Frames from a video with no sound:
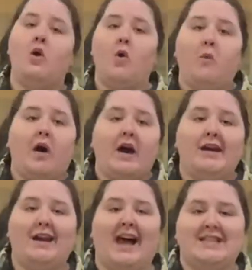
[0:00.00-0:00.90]

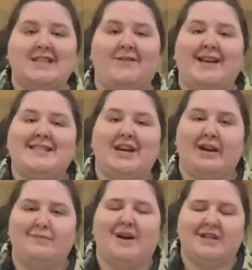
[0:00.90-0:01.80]
One, lots of us here
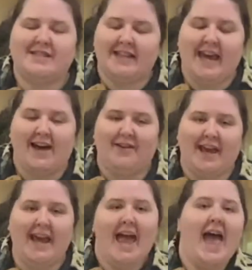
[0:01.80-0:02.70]
in Person
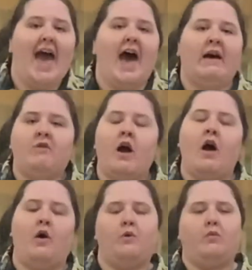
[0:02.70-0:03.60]
County have our
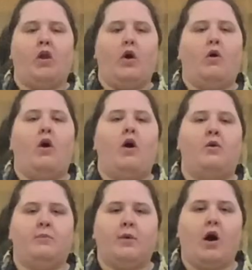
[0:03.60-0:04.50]
own local
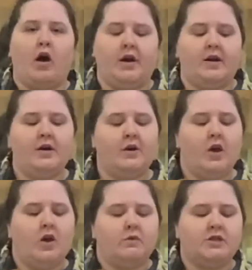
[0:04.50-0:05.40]
home garden,
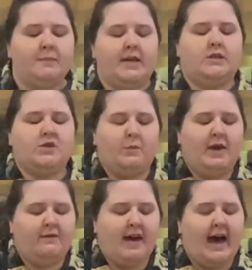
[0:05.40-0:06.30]
which means
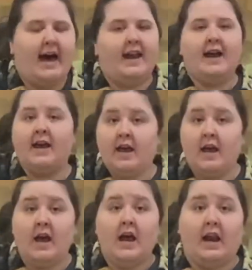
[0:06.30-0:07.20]
we've got
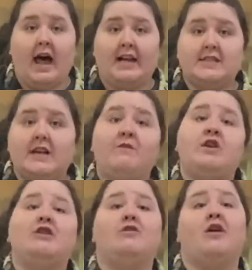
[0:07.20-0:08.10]
lots of
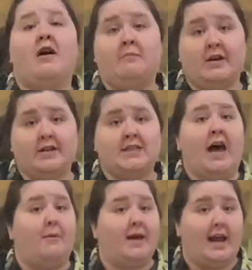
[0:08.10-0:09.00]
cucumbers
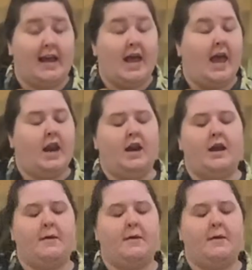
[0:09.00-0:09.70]
coming in.